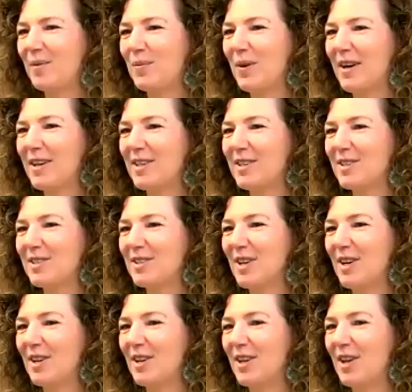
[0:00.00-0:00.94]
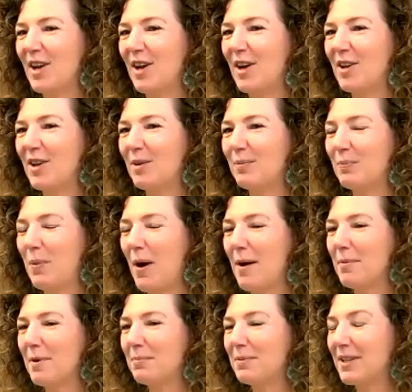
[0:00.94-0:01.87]
was
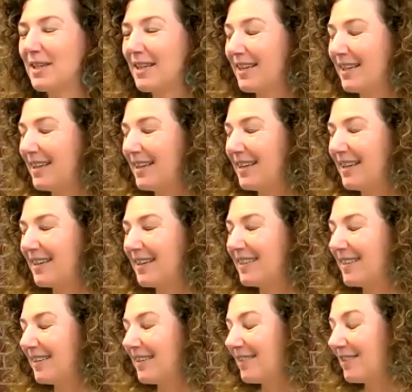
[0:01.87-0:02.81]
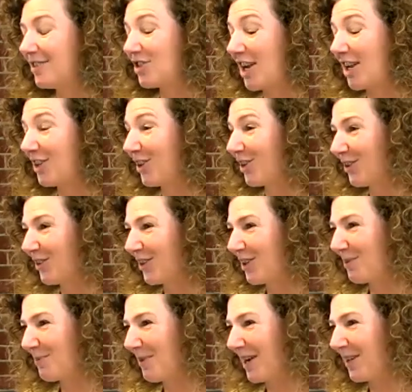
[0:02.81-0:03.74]
probably gentler than
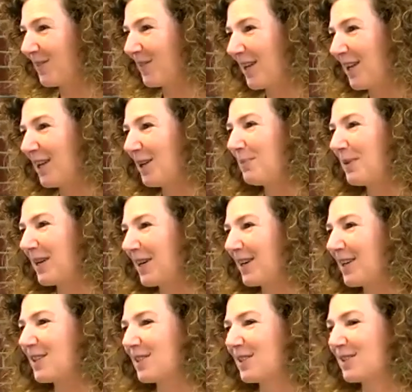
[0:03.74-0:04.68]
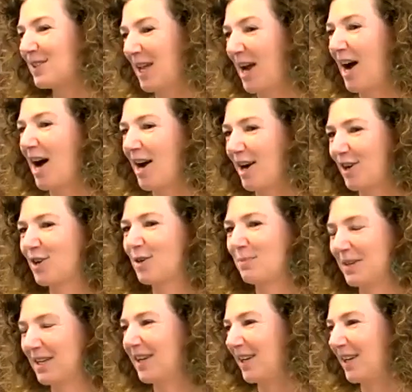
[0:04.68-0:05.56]
you might think, because they hired me to